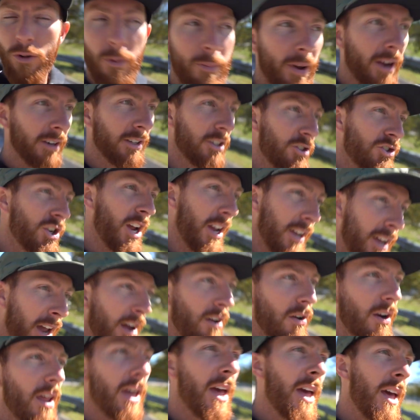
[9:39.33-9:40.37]
we're about to check
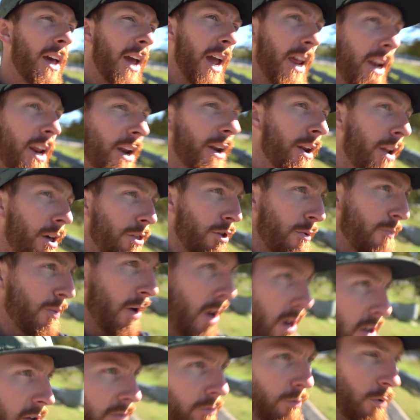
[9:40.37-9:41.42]
out and another
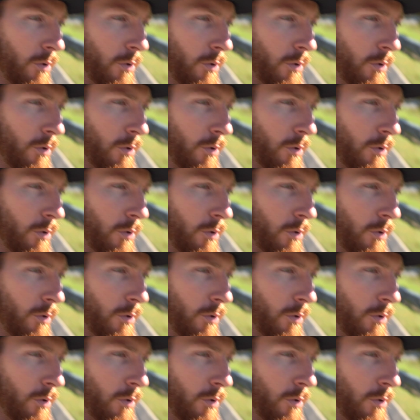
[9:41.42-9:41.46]
body of